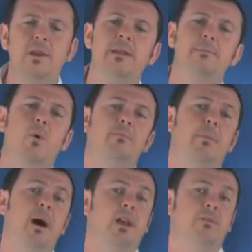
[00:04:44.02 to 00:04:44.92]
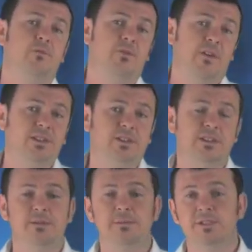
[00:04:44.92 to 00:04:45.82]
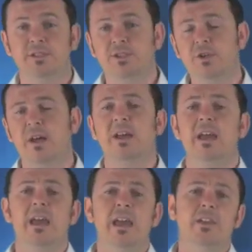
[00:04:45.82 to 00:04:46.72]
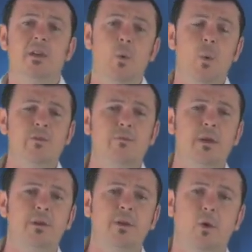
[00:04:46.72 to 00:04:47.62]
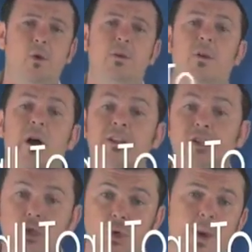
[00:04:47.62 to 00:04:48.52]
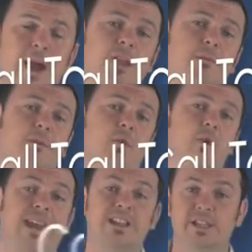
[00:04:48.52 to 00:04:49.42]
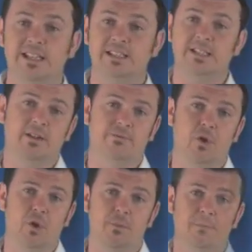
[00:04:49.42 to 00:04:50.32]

important part of professionalism as a tutor is to always remember to call the client 2 hours before each lesson to confirm.